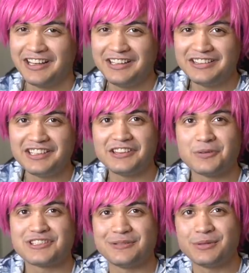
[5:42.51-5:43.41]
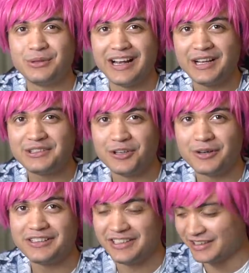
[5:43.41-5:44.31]
I didn't think there was someone who had
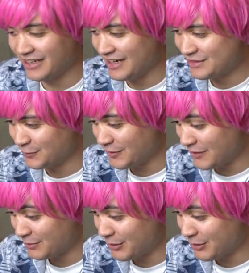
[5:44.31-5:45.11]
Togetic as their favorite